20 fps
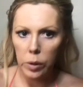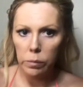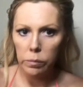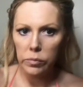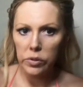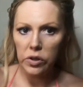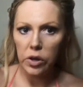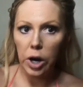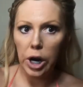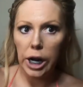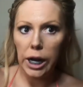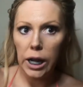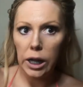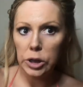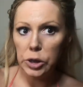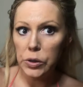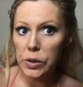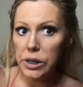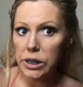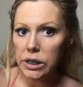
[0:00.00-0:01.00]
Oh, sorry,
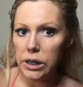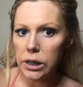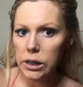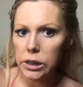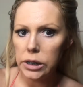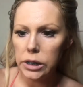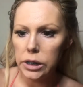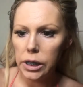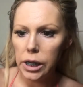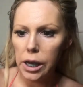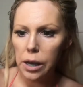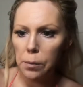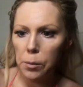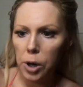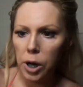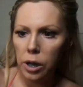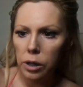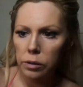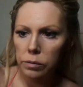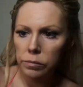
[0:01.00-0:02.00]
I'll do this on camera.